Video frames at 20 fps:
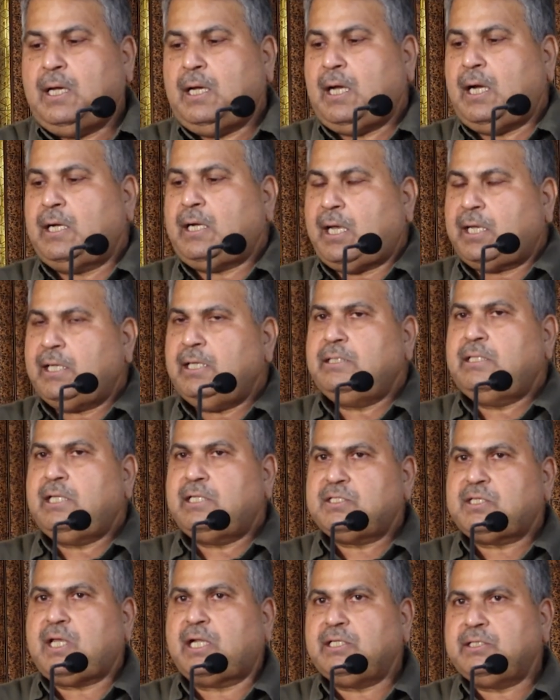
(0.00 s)
And again, there
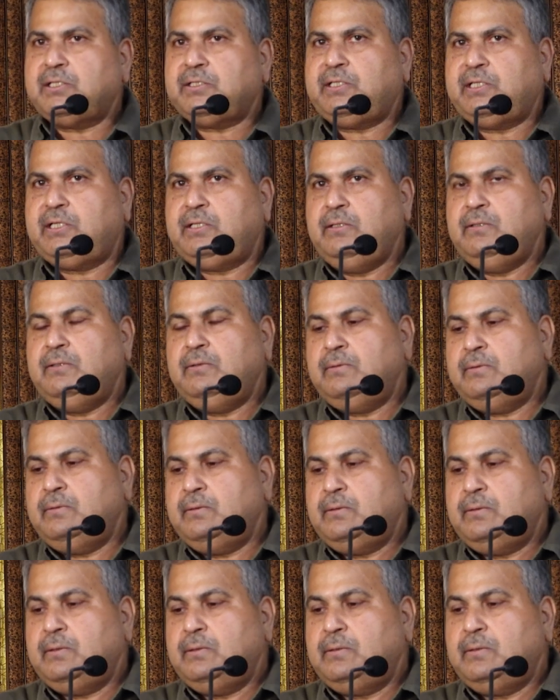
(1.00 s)
is another
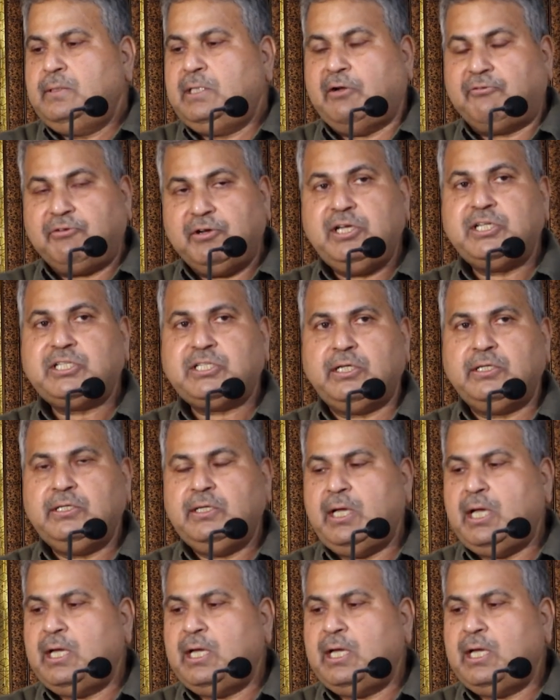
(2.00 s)
definition: